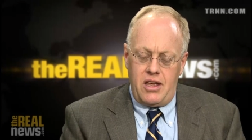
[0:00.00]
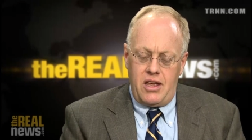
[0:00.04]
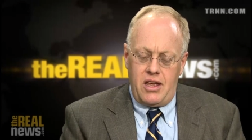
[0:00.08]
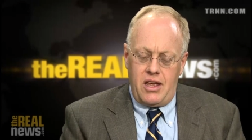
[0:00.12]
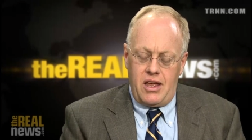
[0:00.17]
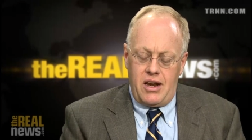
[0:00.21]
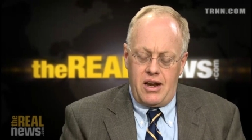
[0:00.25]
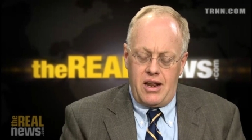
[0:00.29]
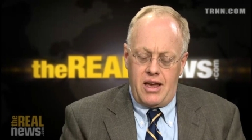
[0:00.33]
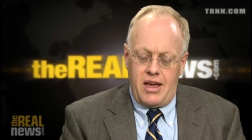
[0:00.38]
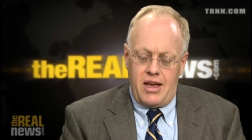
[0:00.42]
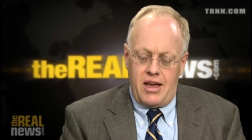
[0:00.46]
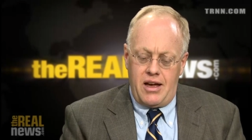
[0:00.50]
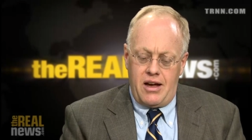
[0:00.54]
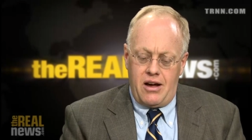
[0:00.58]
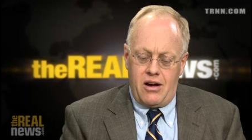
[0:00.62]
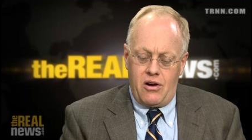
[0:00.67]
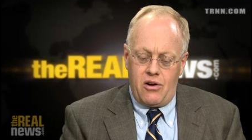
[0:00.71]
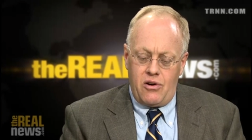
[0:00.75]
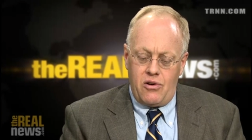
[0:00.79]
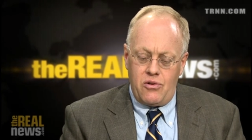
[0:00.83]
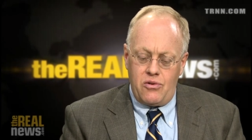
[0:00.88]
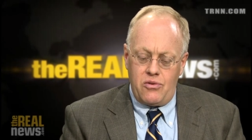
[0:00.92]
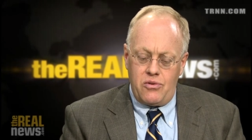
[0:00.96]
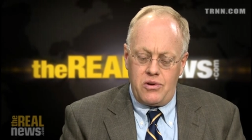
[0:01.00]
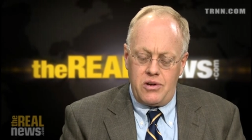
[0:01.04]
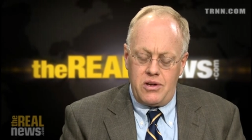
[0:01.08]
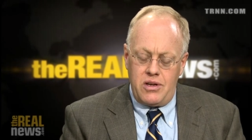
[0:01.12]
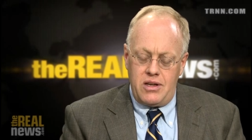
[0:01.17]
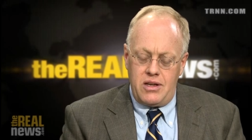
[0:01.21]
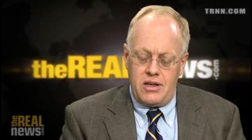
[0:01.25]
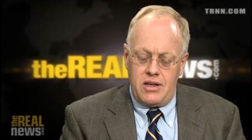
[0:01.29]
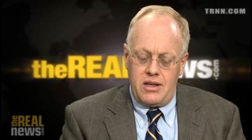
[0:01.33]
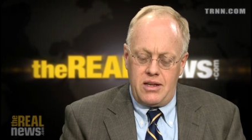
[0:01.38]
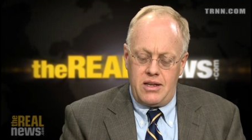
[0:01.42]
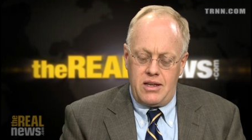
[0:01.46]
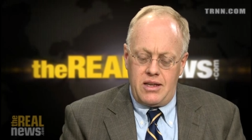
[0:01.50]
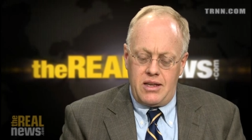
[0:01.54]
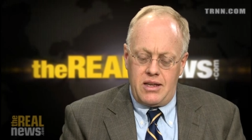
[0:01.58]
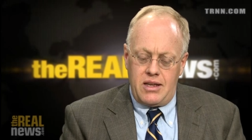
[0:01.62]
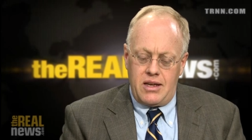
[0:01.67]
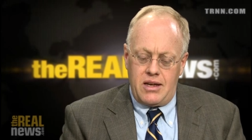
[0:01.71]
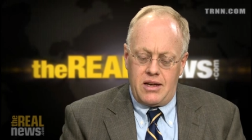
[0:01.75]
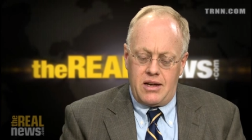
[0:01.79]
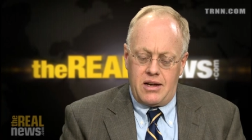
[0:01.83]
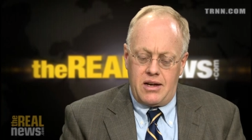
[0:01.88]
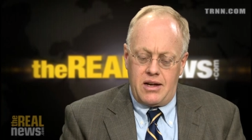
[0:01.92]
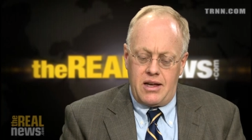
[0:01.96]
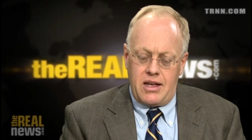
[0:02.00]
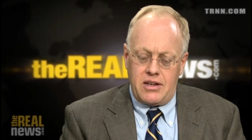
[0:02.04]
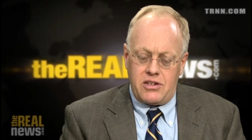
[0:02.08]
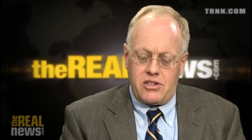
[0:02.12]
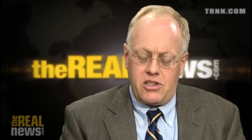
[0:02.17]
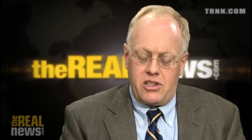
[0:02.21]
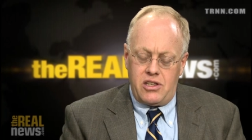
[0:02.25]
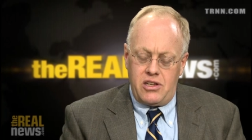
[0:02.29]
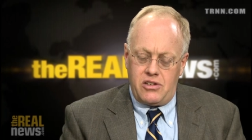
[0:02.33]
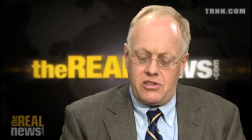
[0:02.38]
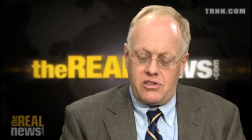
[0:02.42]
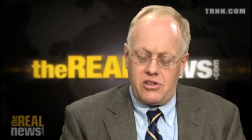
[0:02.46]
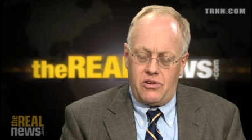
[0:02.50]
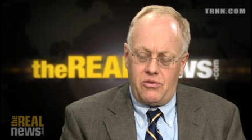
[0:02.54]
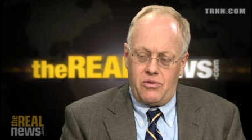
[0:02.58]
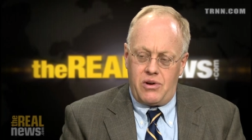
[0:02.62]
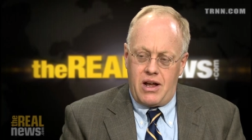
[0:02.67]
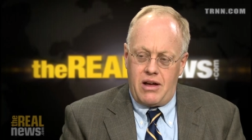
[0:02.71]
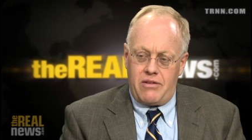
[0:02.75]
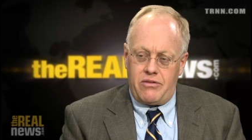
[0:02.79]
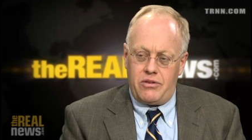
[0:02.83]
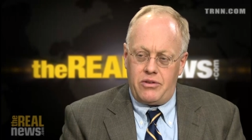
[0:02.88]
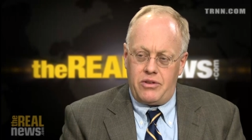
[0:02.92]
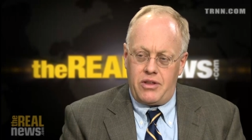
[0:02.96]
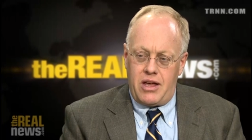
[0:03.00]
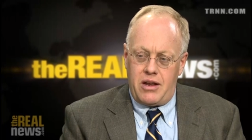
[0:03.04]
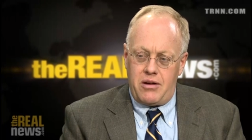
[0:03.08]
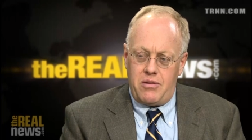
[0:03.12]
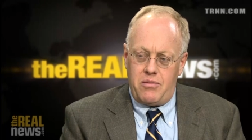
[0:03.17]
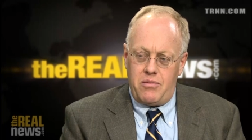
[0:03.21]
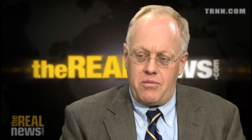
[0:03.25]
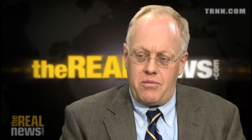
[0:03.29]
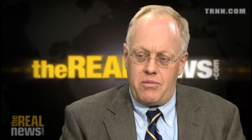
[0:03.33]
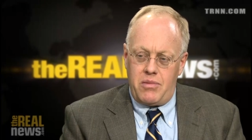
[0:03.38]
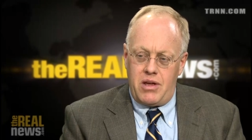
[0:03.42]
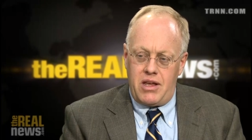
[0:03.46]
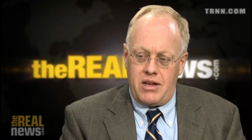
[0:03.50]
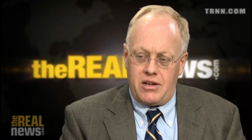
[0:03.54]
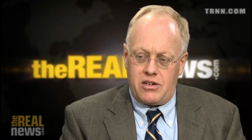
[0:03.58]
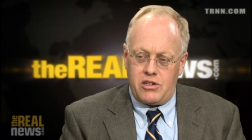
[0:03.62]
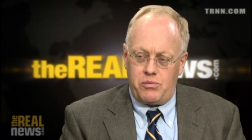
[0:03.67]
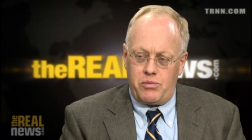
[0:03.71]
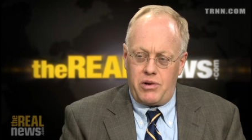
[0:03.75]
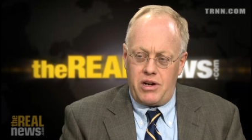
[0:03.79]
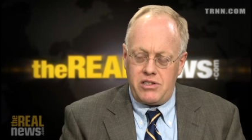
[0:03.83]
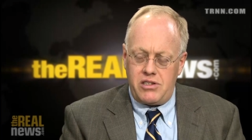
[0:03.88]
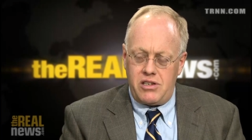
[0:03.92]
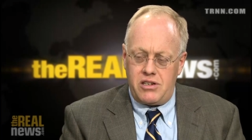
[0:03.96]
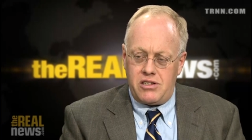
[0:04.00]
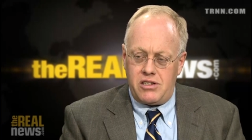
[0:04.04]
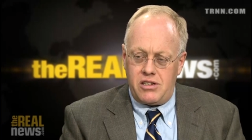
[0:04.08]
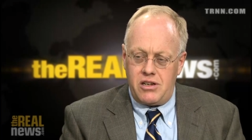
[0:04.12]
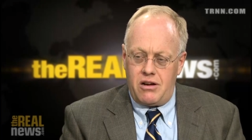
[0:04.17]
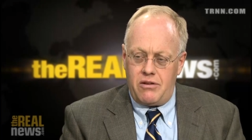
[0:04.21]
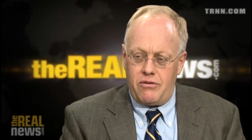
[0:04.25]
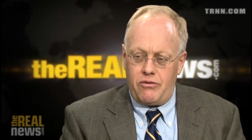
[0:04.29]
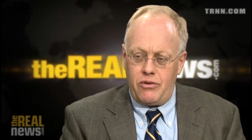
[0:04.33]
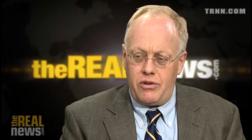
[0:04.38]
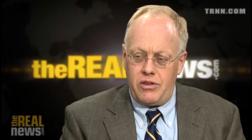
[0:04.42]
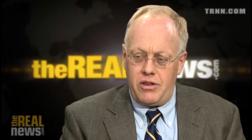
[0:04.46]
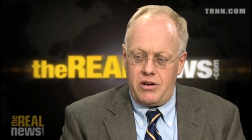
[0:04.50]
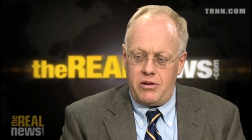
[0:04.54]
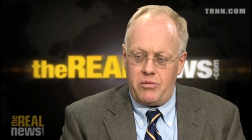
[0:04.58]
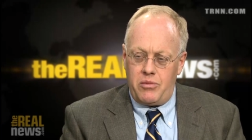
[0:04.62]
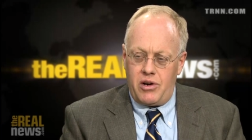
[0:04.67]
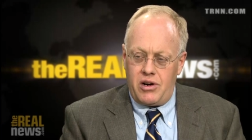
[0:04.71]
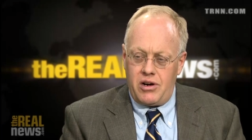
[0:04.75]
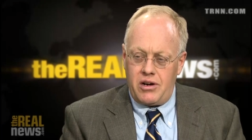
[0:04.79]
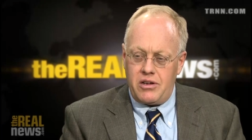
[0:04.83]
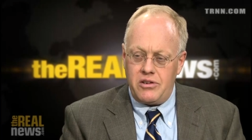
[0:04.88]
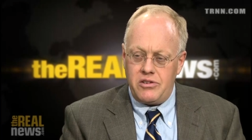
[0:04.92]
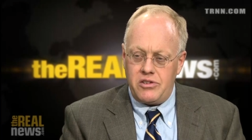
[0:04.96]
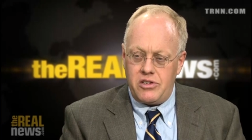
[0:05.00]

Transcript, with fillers: and how, uh, as things unravel, that may express itself within American